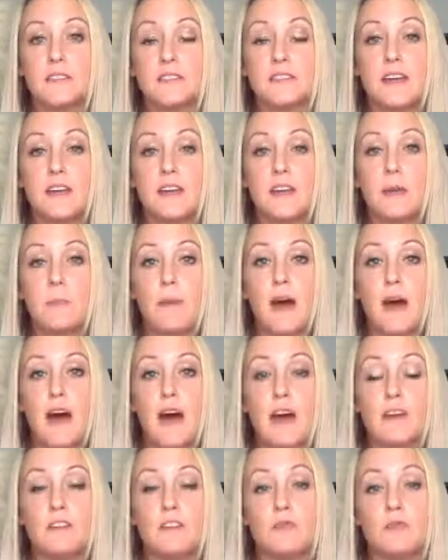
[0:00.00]
set a
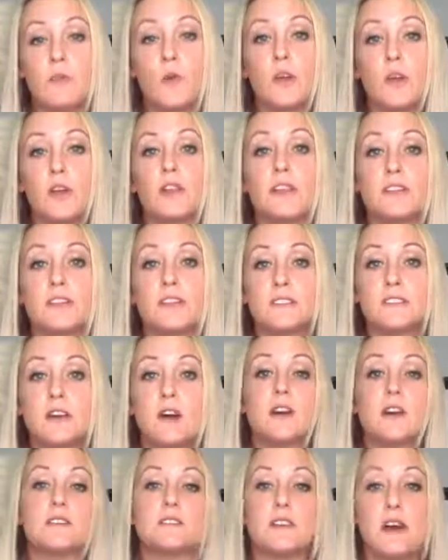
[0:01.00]
pot of boiling
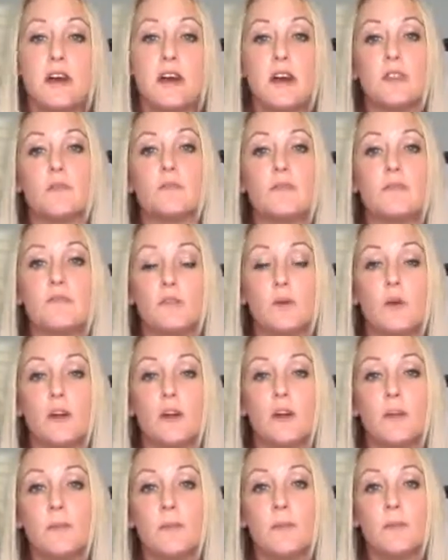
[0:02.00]
sauce on the
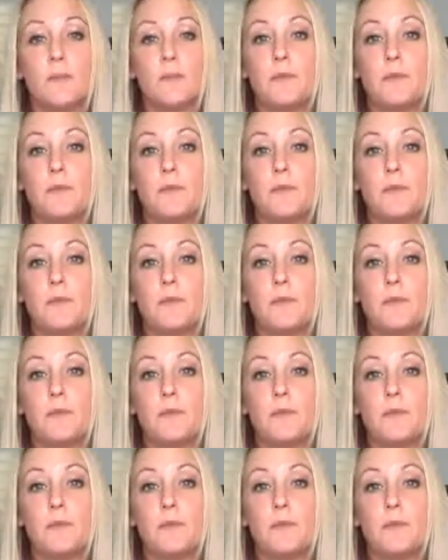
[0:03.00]
floor